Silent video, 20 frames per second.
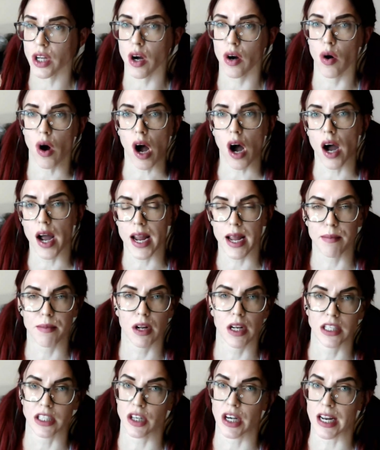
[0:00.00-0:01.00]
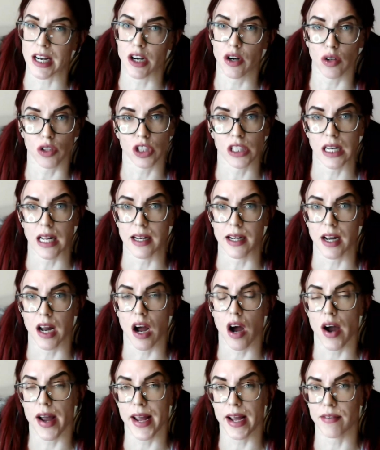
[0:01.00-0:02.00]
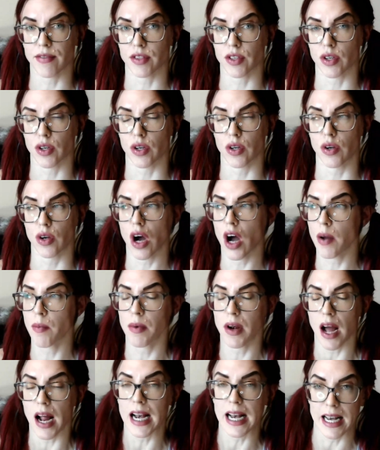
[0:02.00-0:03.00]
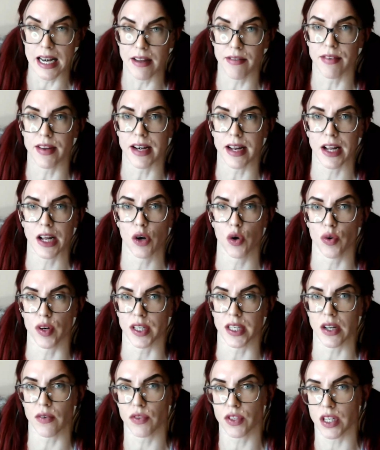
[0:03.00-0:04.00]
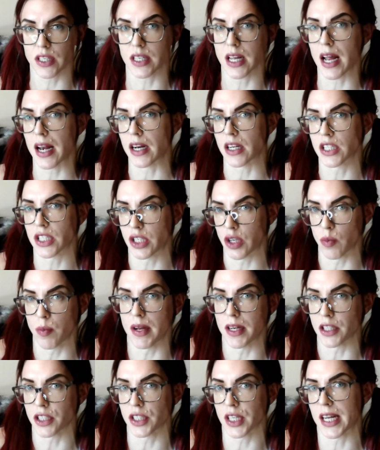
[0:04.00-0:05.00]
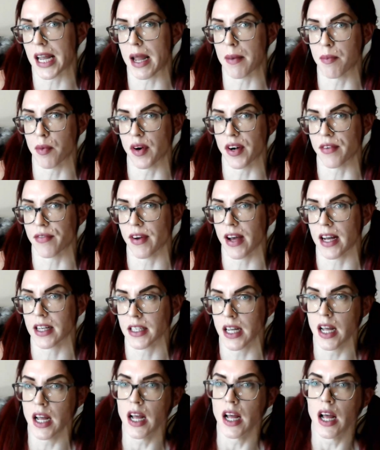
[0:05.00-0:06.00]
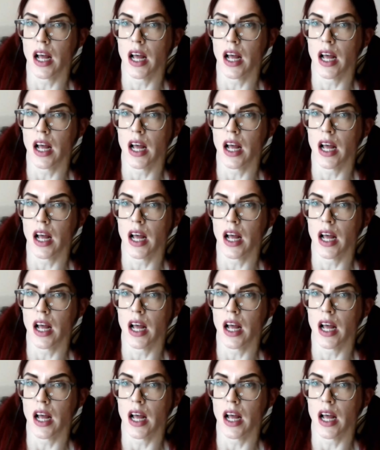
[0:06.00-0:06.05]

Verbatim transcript: so I am naturally not slender. I have to. I'm. I live in a caloric deficit, and I still manage to gain body fat.